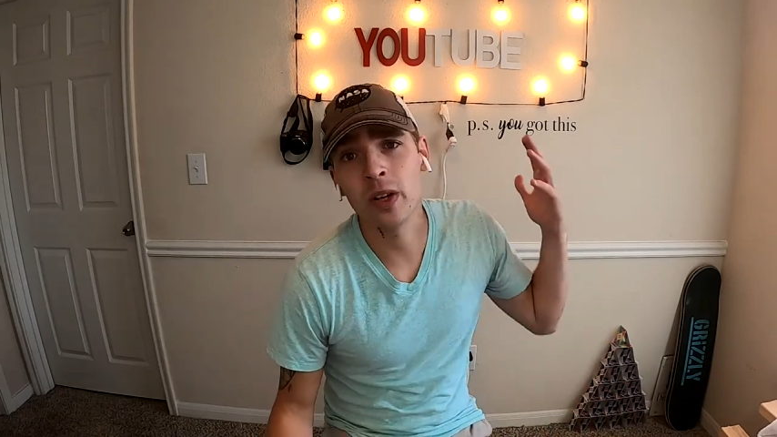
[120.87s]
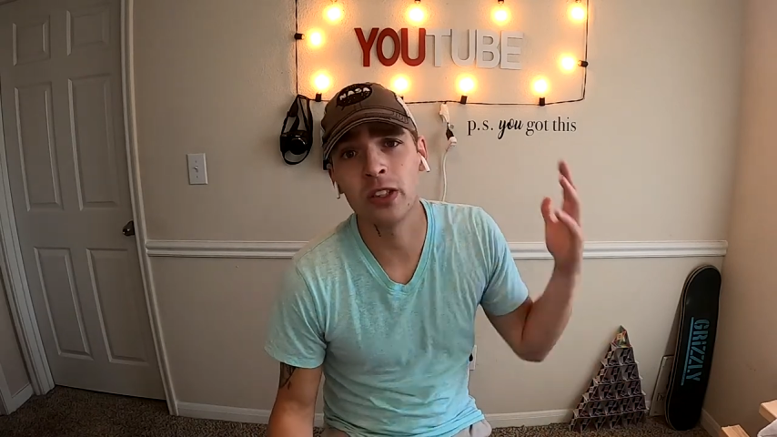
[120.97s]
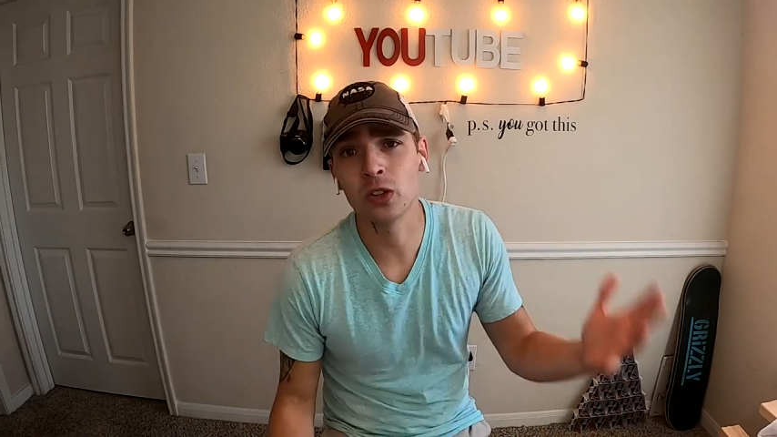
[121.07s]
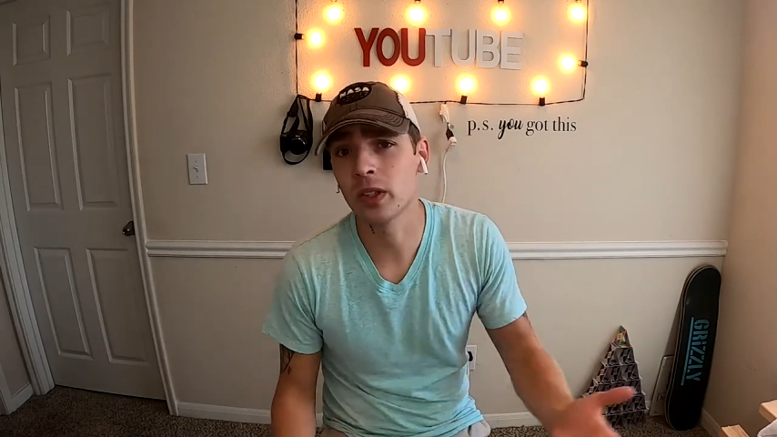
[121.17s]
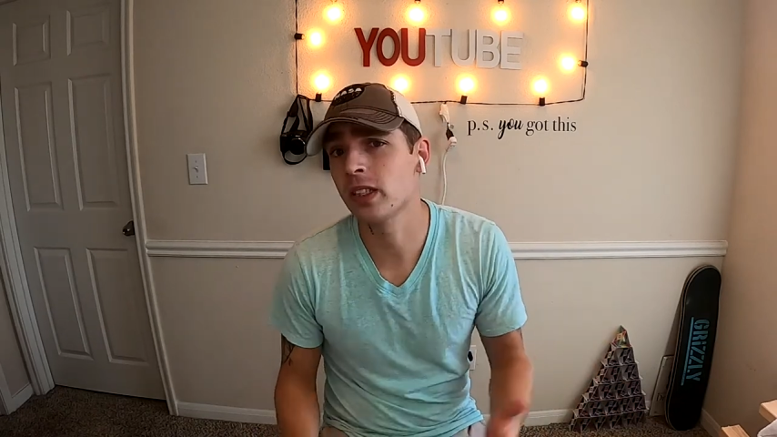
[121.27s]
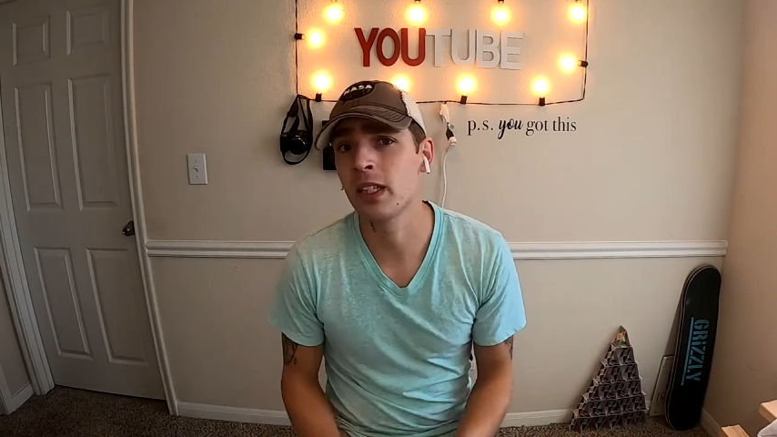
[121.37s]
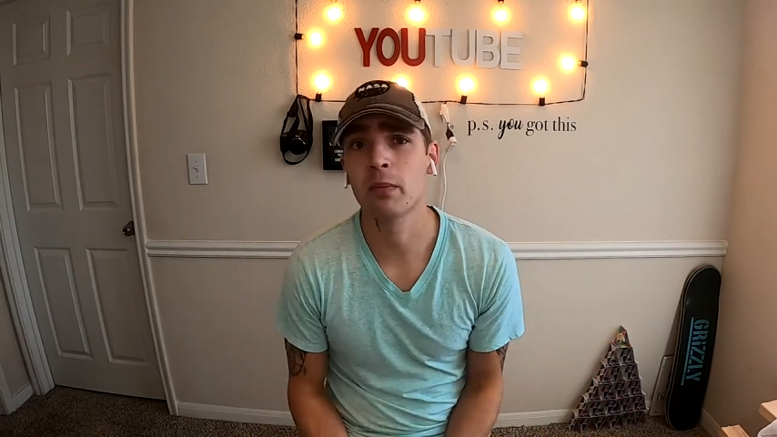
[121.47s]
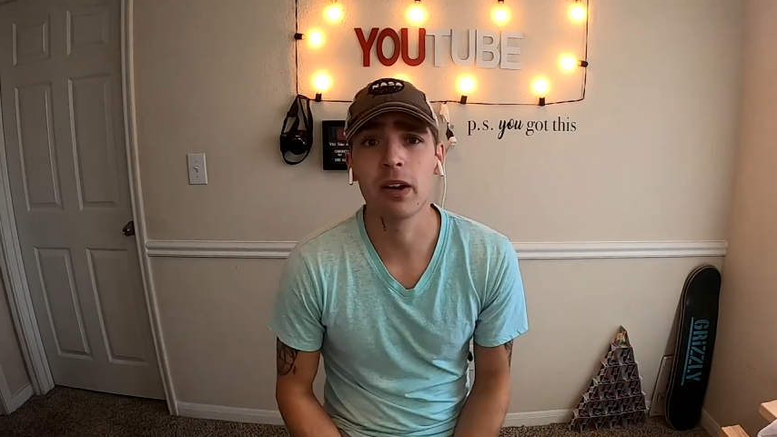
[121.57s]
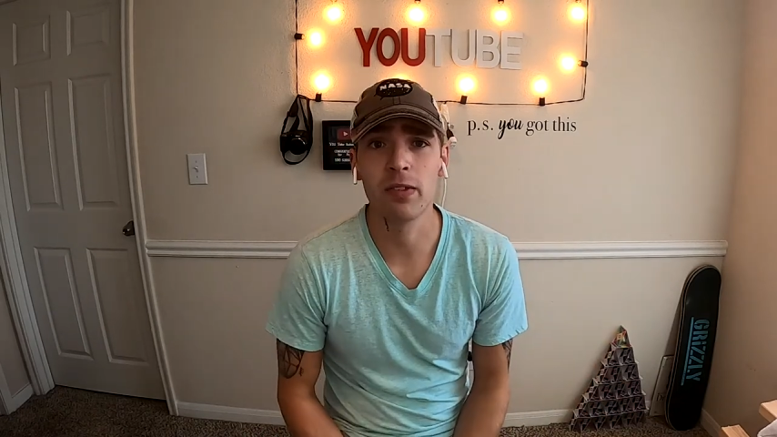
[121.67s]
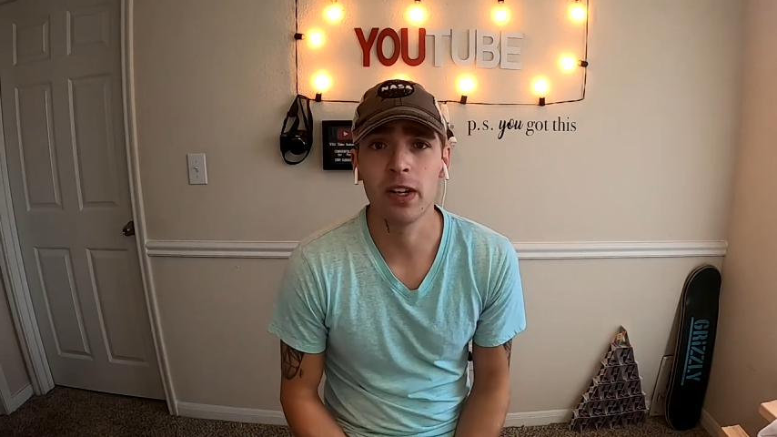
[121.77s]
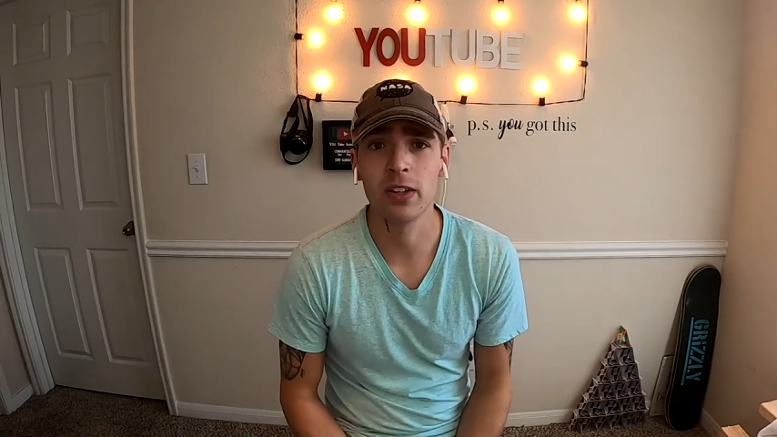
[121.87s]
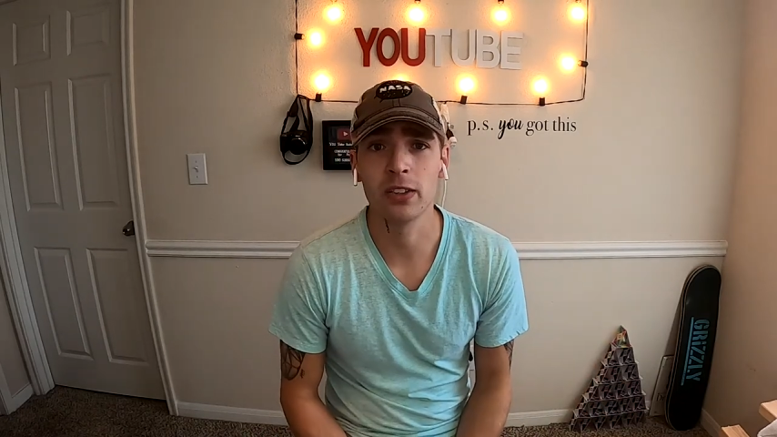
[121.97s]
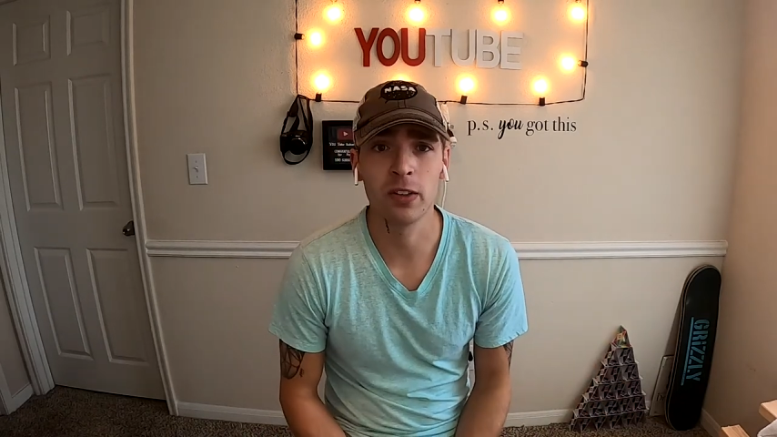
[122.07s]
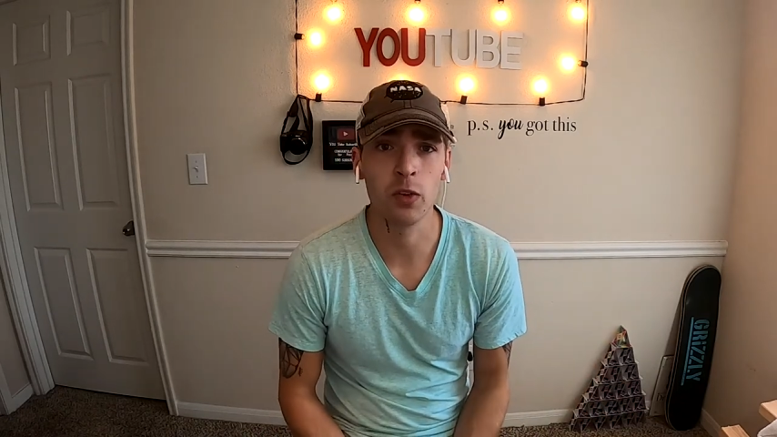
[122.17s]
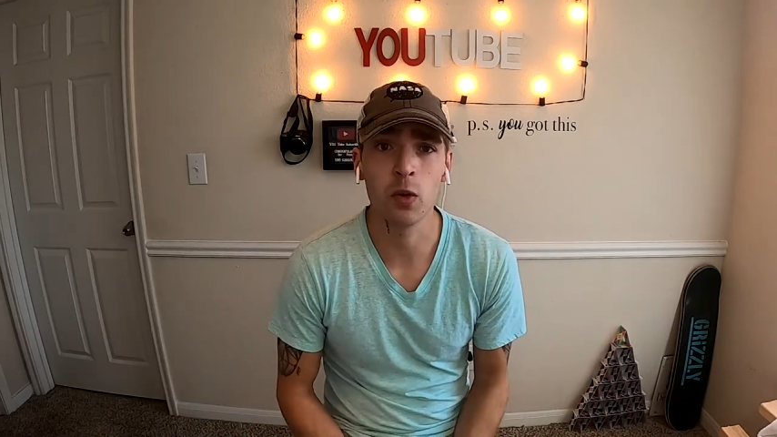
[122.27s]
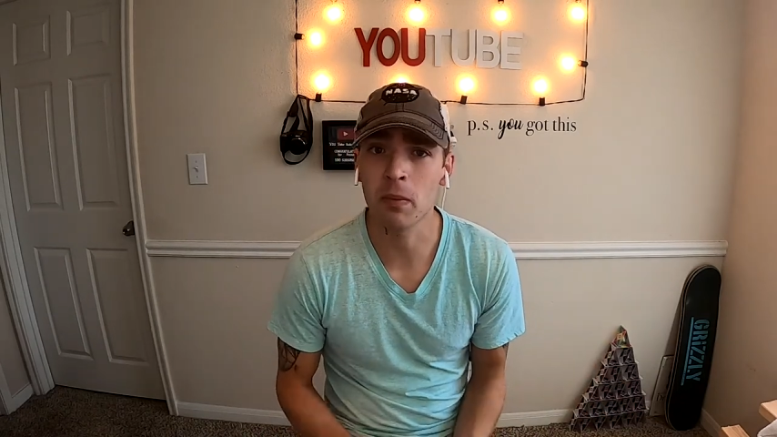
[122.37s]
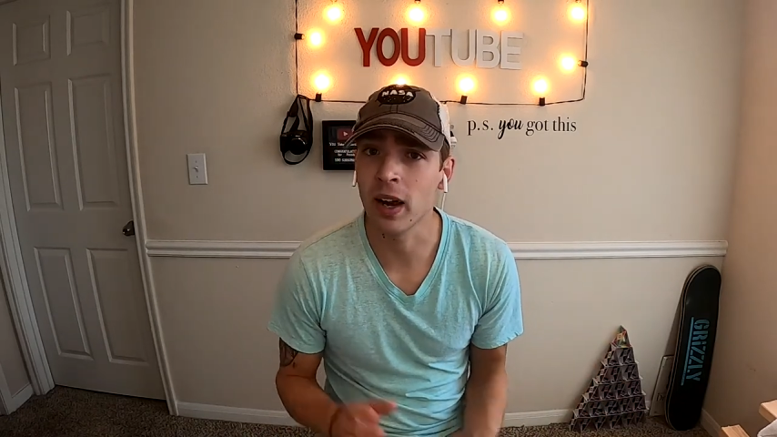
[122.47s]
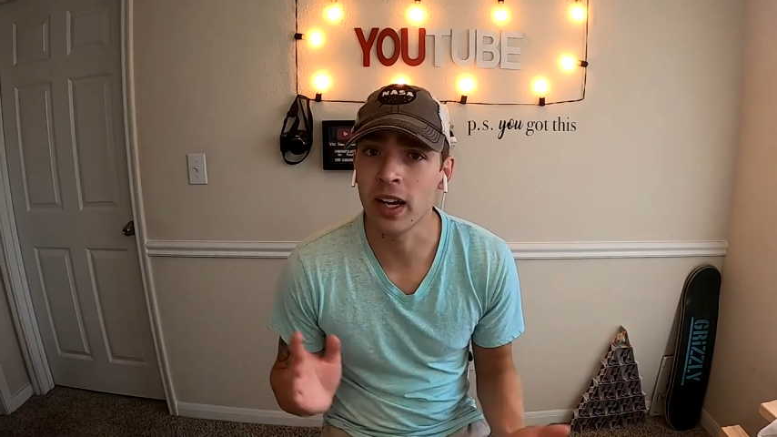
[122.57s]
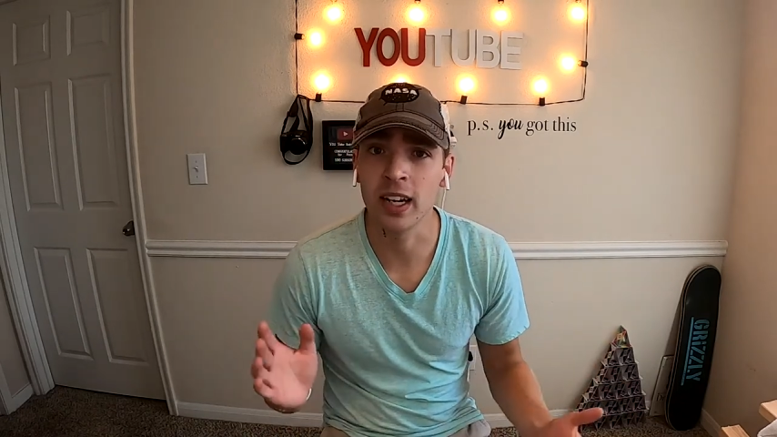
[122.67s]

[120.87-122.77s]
enjoy seeing my videos, if you wouldn't mind